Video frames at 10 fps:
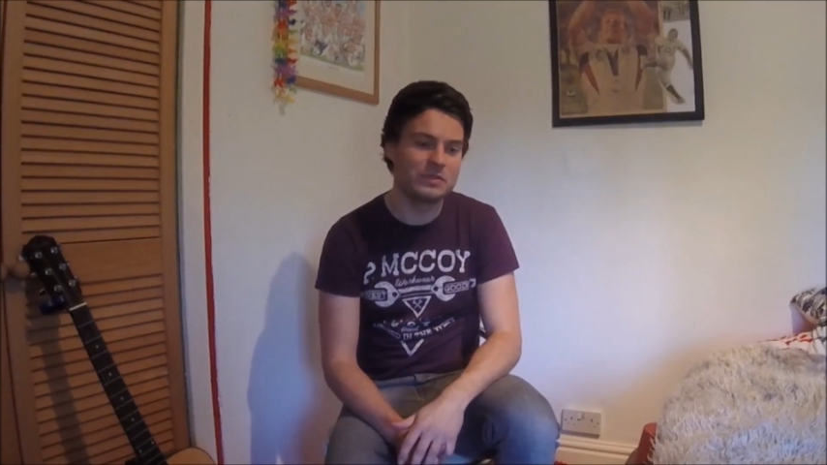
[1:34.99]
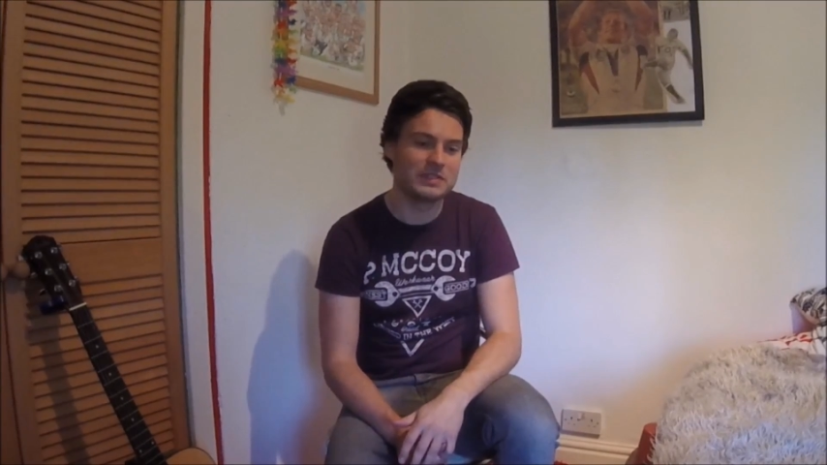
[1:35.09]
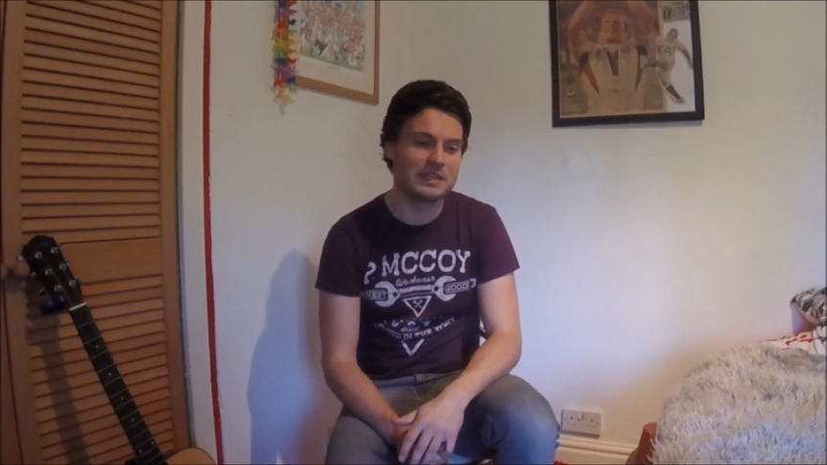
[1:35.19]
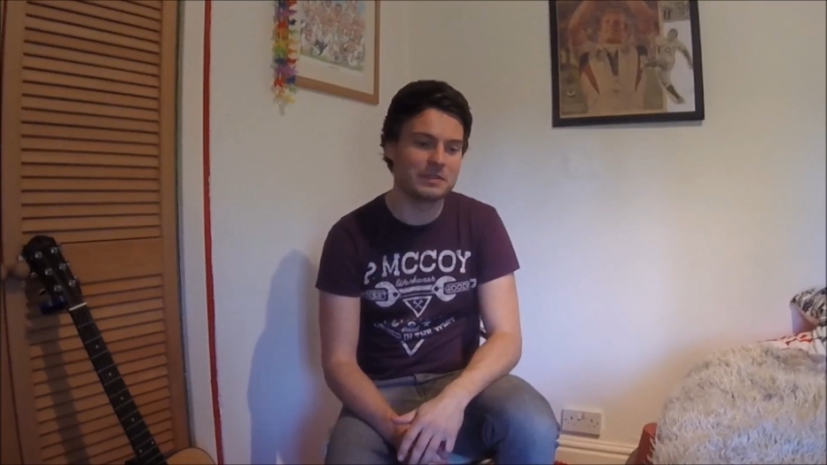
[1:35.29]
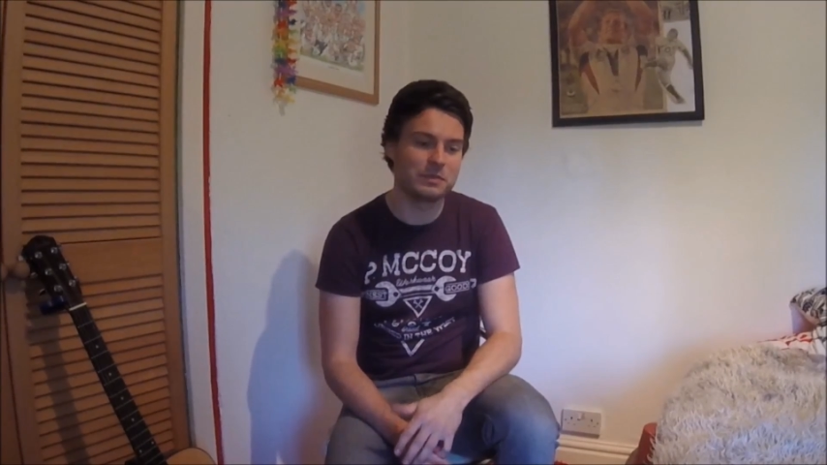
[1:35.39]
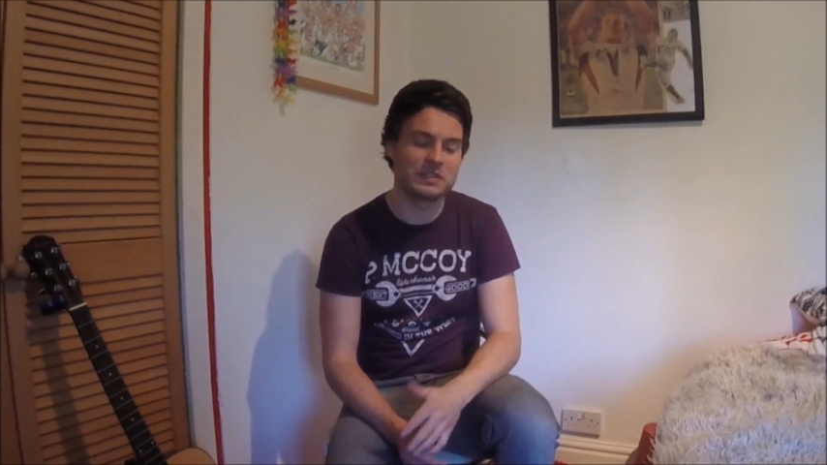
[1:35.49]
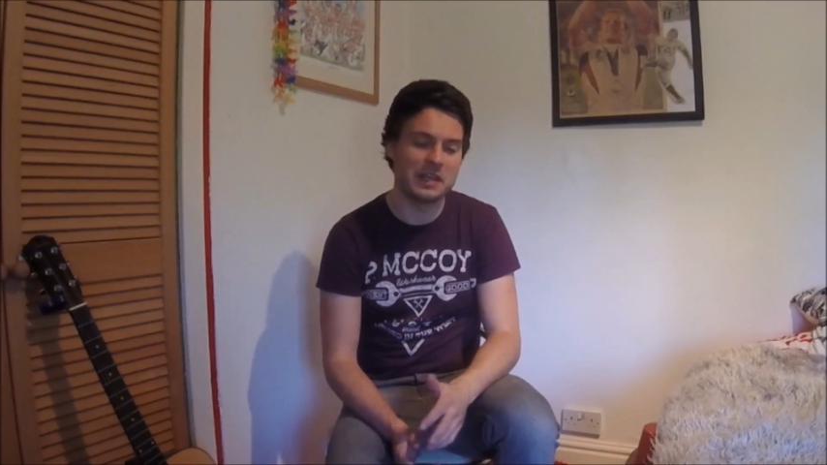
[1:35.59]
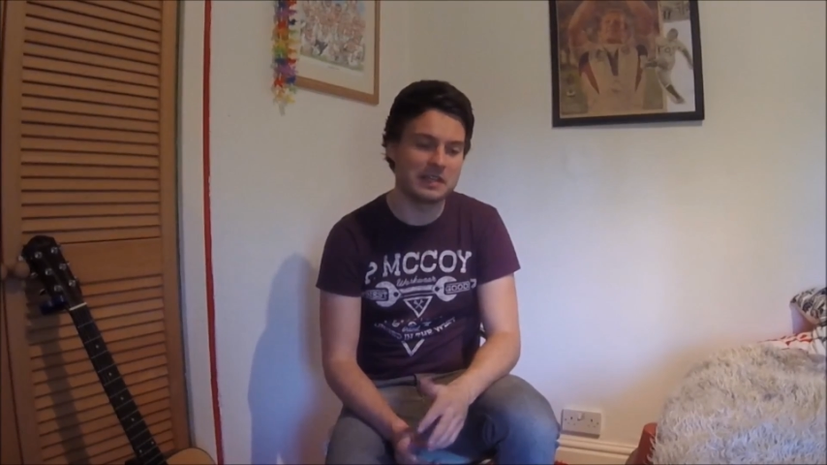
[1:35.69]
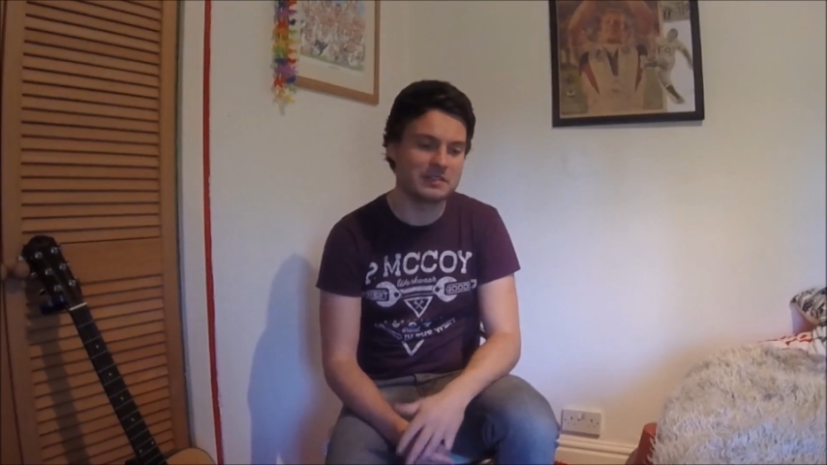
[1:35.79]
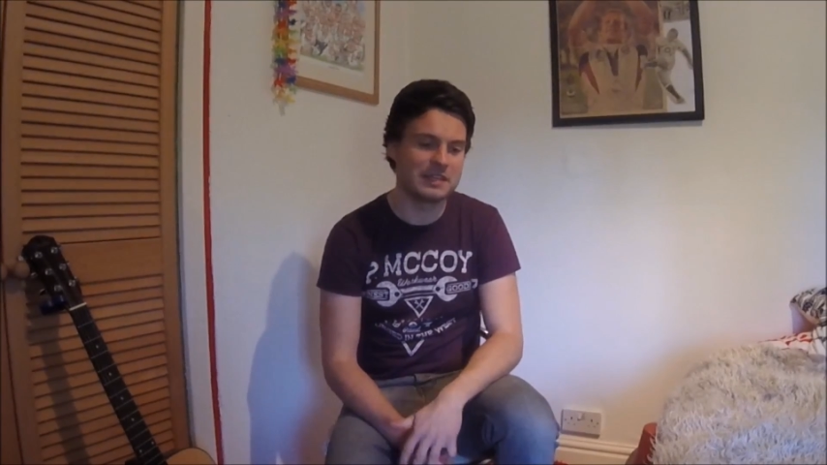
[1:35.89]
seats which
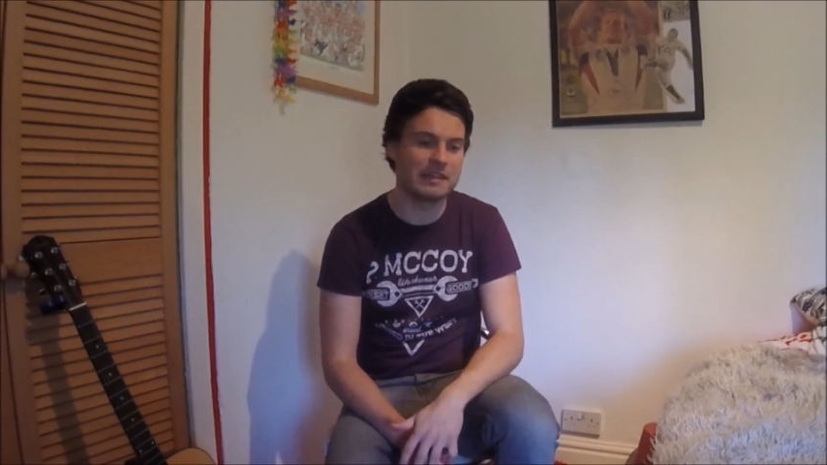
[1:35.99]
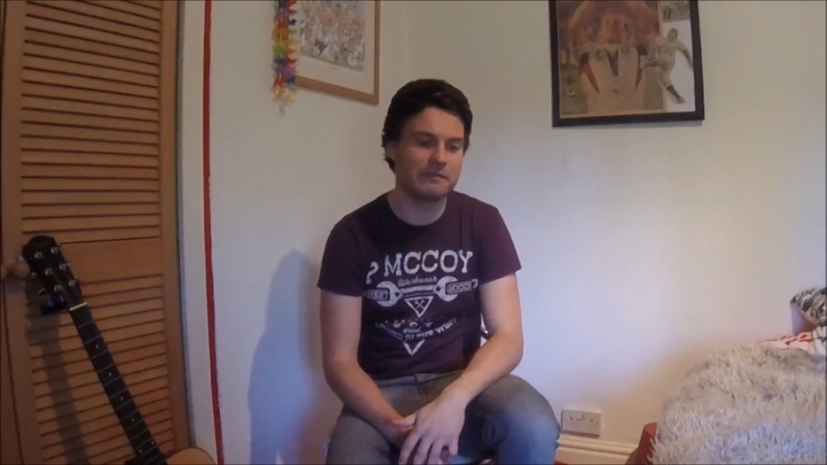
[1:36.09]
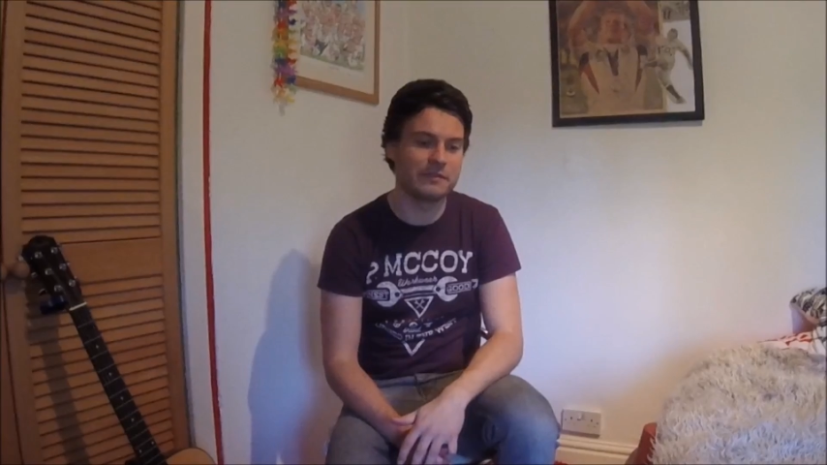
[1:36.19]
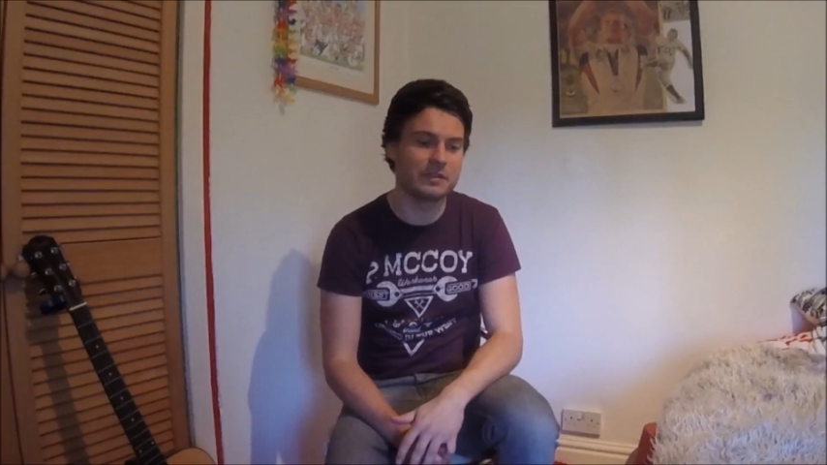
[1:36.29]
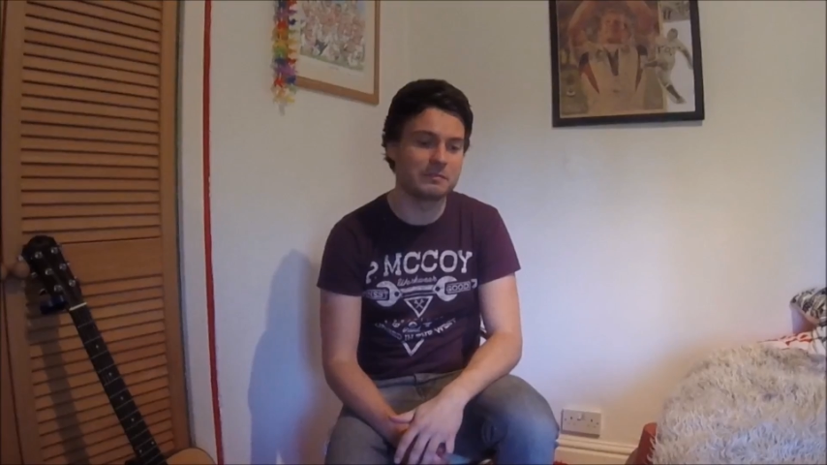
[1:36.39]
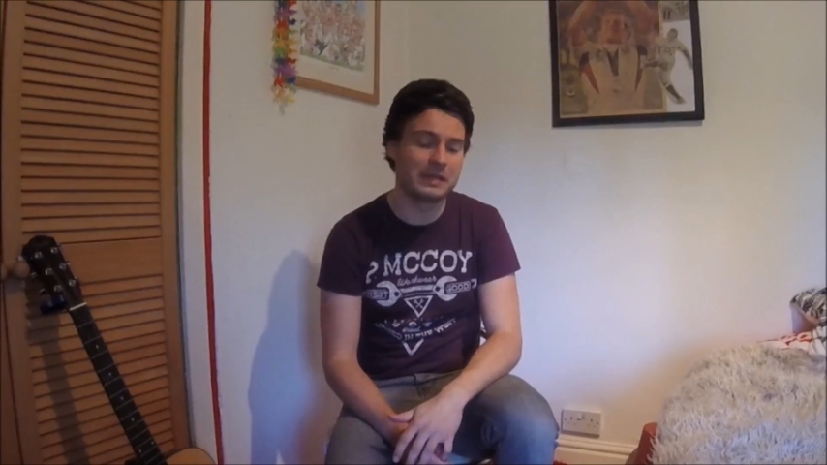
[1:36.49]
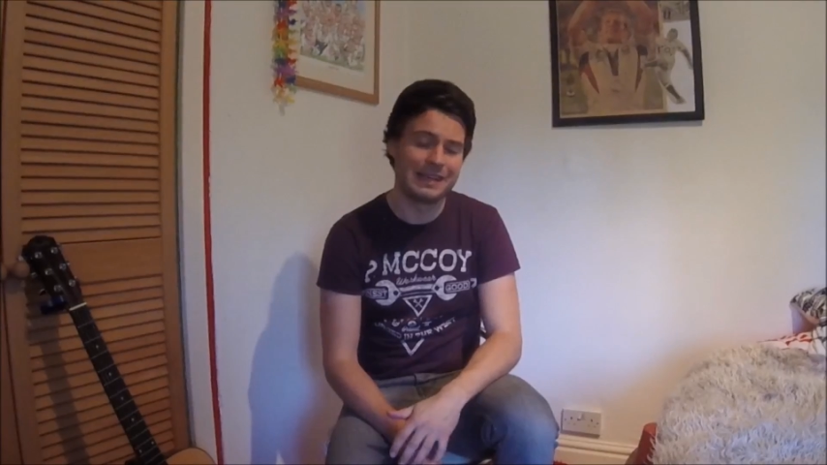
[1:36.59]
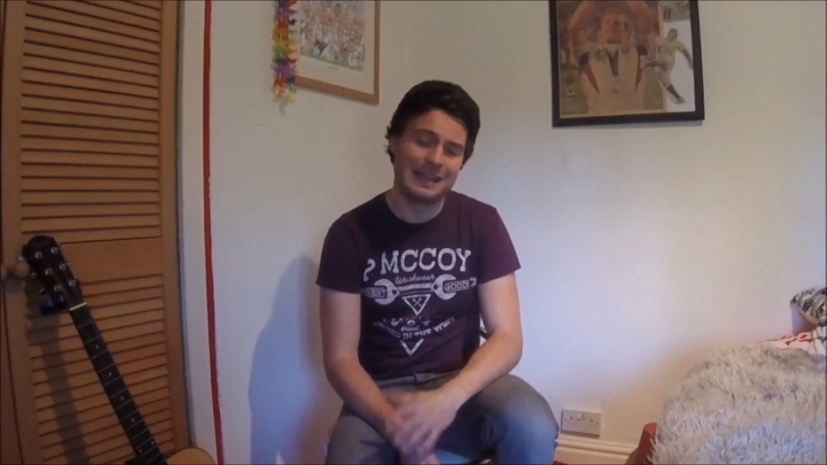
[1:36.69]
he had saved for them,